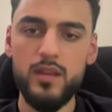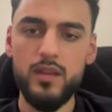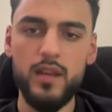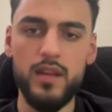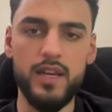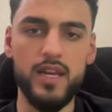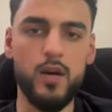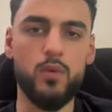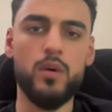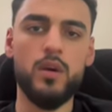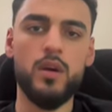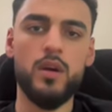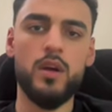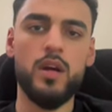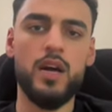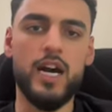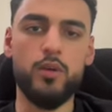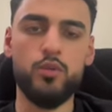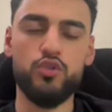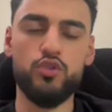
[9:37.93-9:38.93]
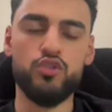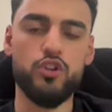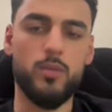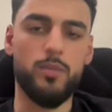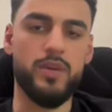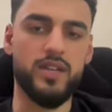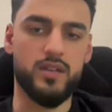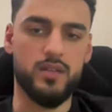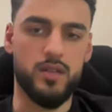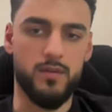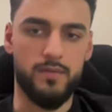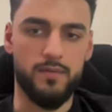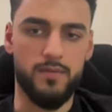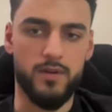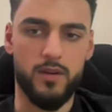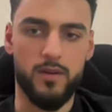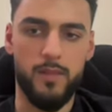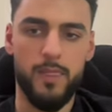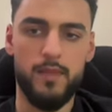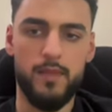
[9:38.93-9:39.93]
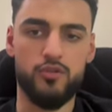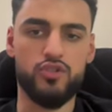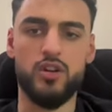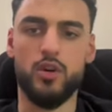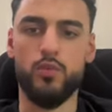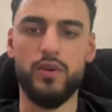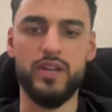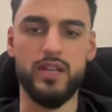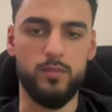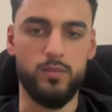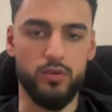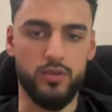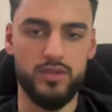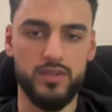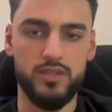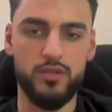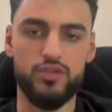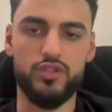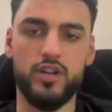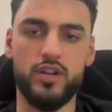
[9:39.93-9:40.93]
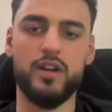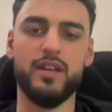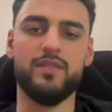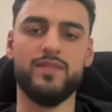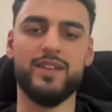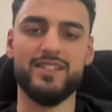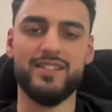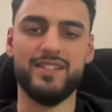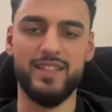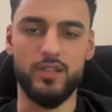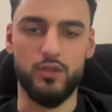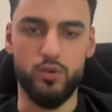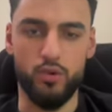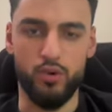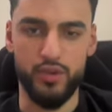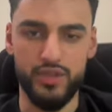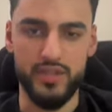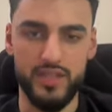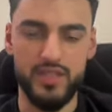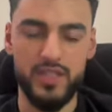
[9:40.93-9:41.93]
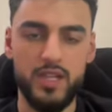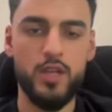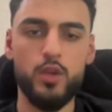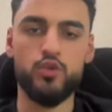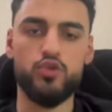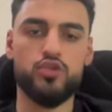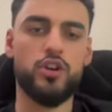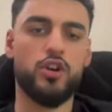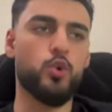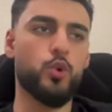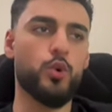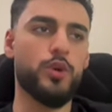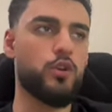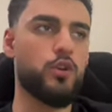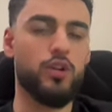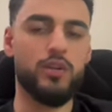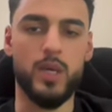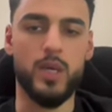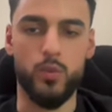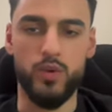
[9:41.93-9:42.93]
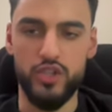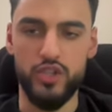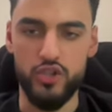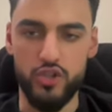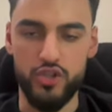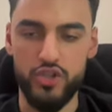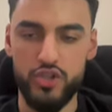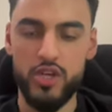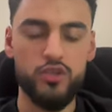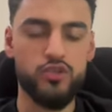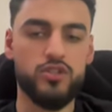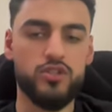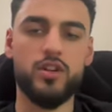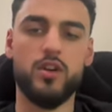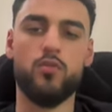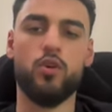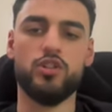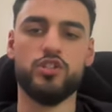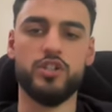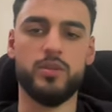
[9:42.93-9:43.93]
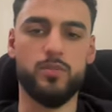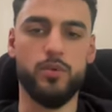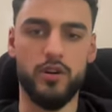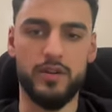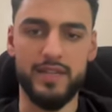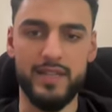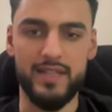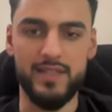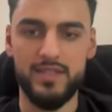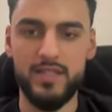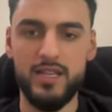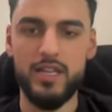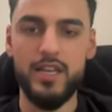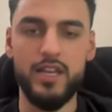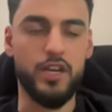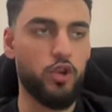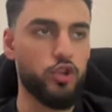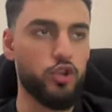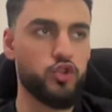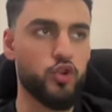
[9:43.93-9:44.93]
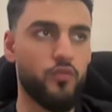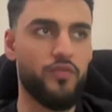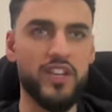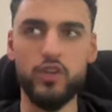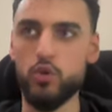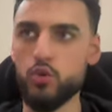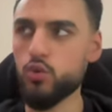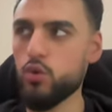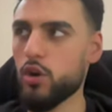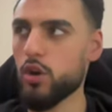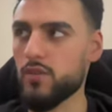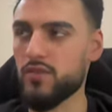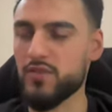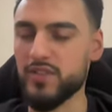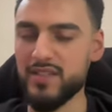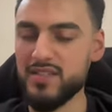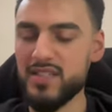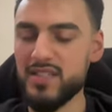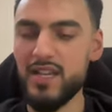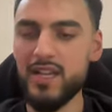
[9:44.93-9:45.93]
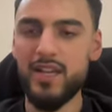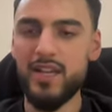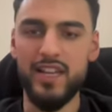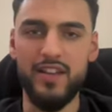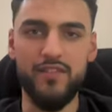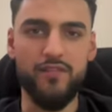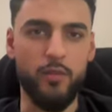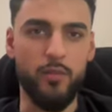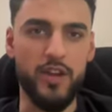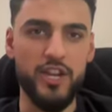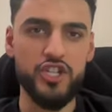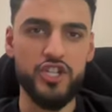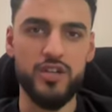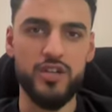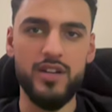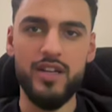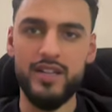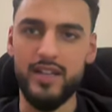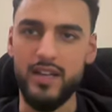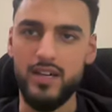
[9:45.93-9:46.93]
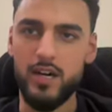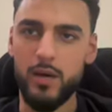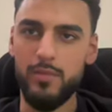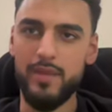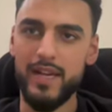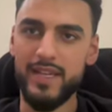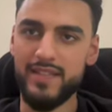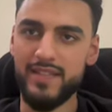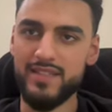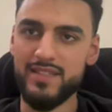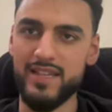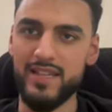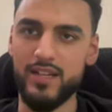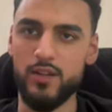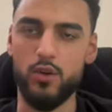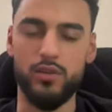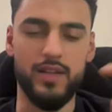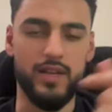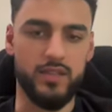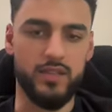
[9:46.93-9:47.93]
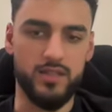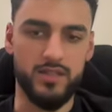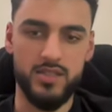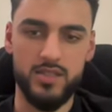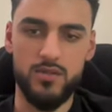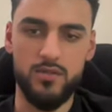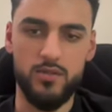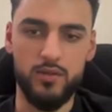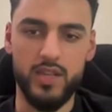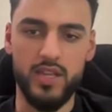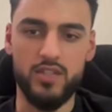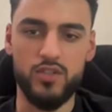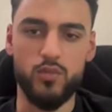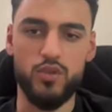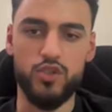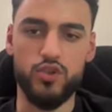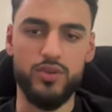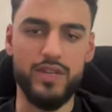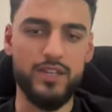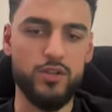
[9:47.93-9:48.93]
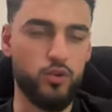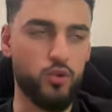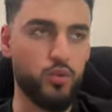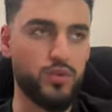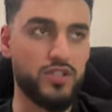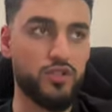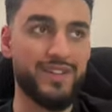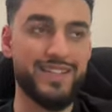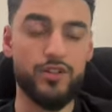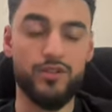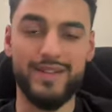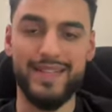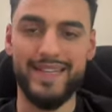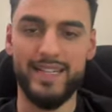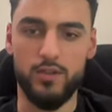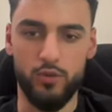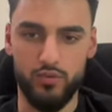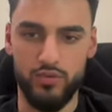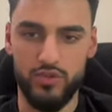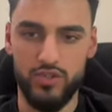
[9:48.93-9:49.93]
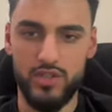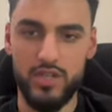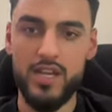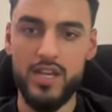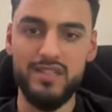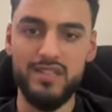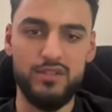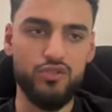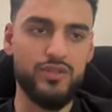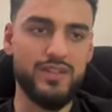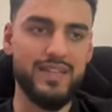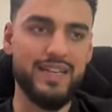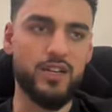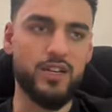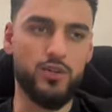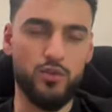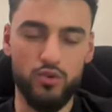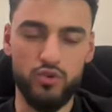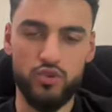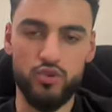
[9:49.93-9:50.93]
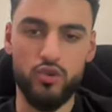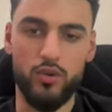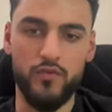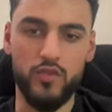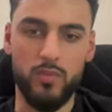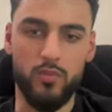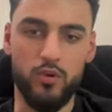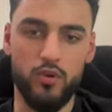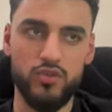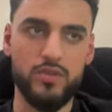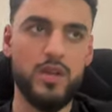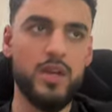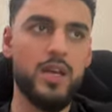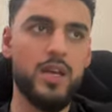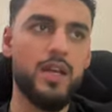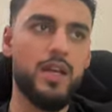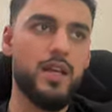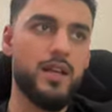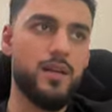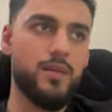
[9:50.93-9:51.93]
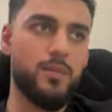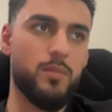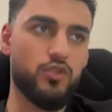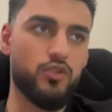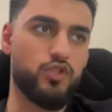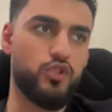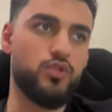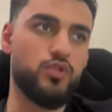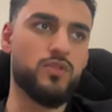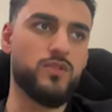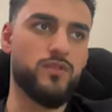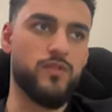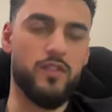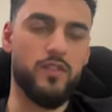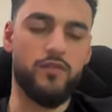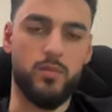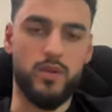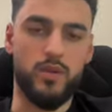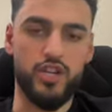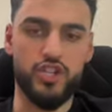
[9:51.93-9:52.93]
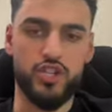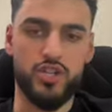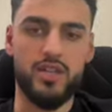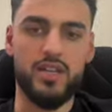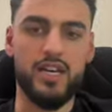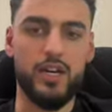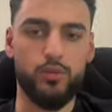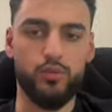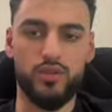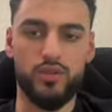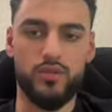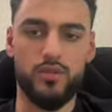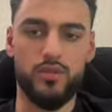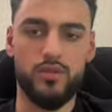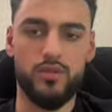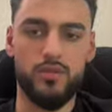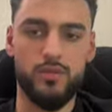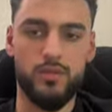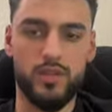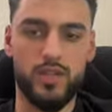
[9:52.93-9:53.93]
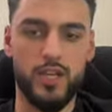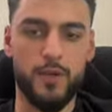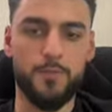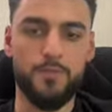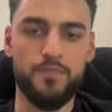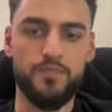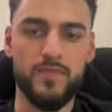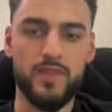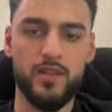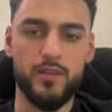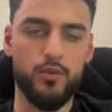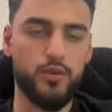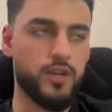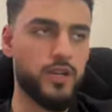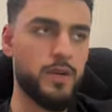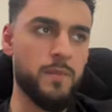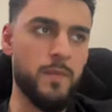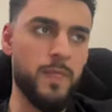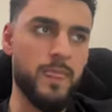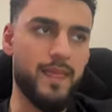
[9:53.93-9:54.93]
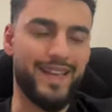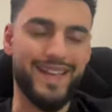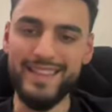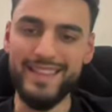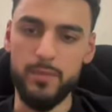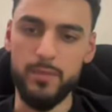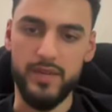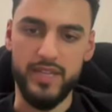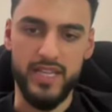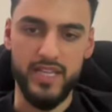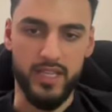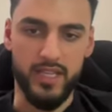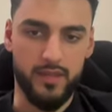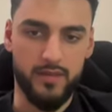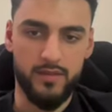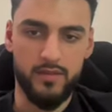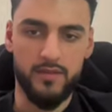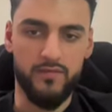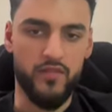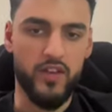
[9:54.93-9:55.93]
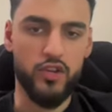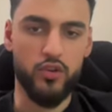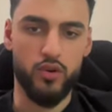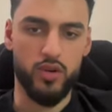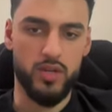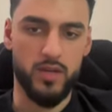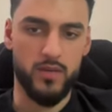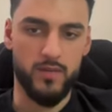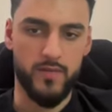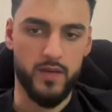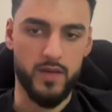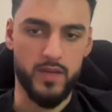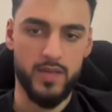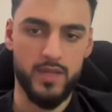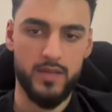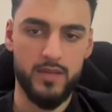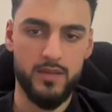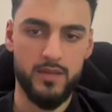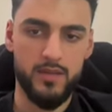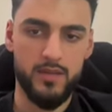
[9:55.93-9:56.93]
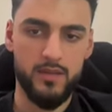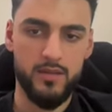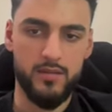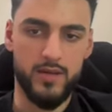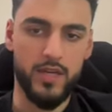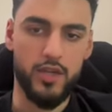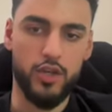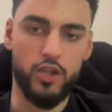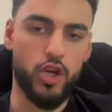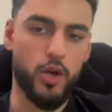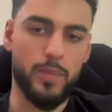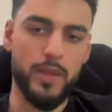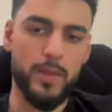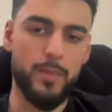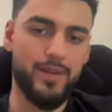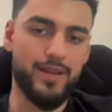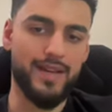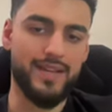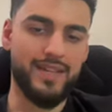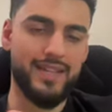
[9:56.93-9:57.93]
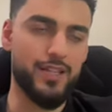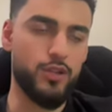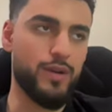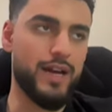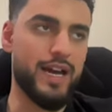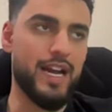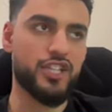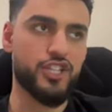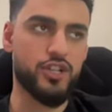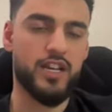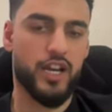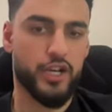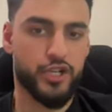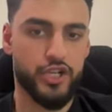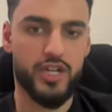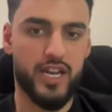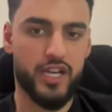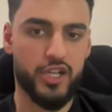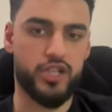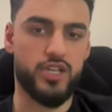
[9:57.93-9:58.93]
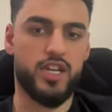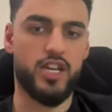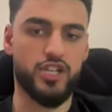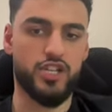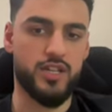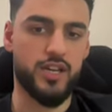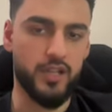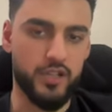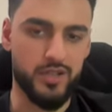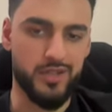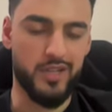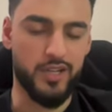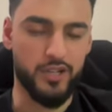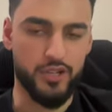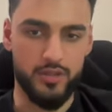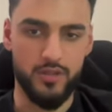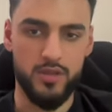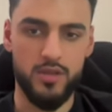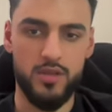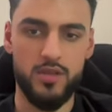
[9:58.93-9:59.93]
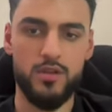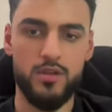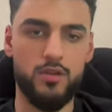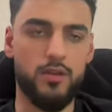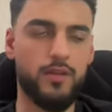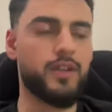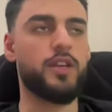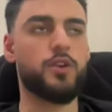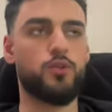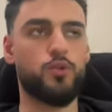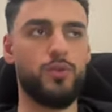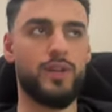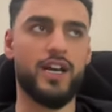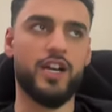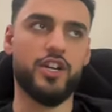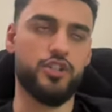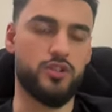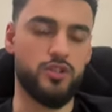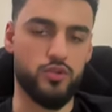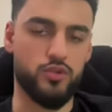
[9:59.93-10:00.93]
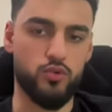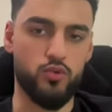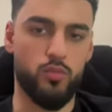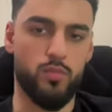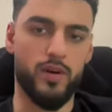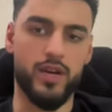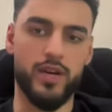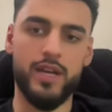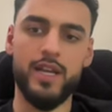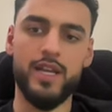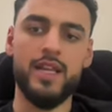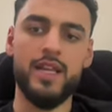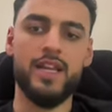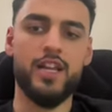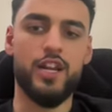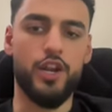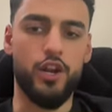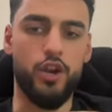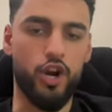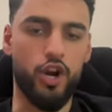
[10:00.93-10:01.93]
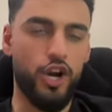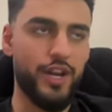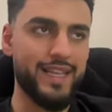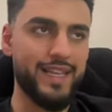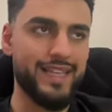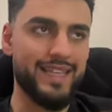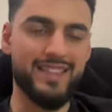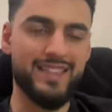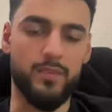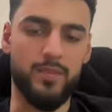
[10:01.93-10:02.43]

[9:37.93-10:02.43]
Now, how do you stop being a dumb fuck? You start reading books, you start investing in courses, you start doing online research, you start watching podcasts. And also, when you do all of this, information can come like this and go like this, okay? So what you need to do is you need to take notes. You need to take notes of the most useful information out there, okay? Look, in the beginning, when you're a dumb fuck, right? A lot of people are going to tell you action, action, action, action, action, action. Okay, cool. Action is cool, but learning in the